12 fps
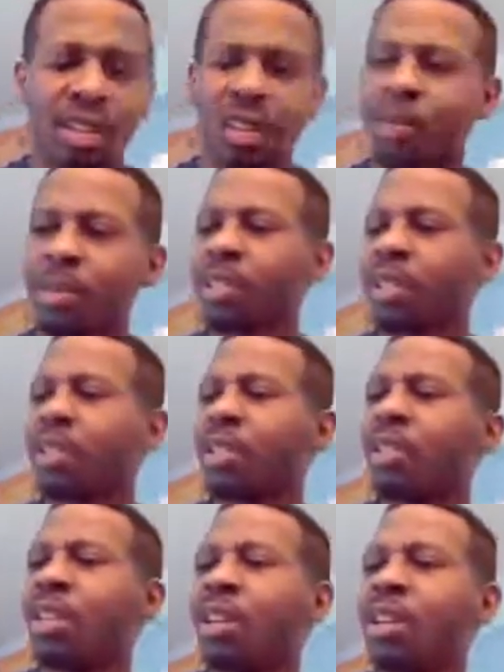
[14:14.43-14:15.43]
get something to
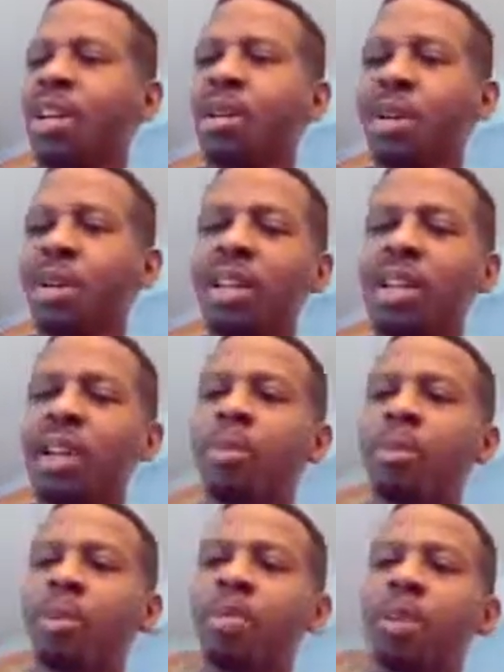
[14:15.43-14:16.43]
pick that
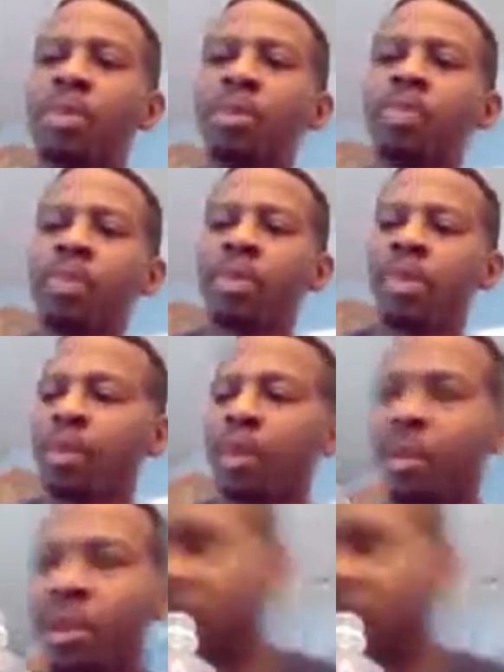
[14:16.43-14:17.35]
up with, but let me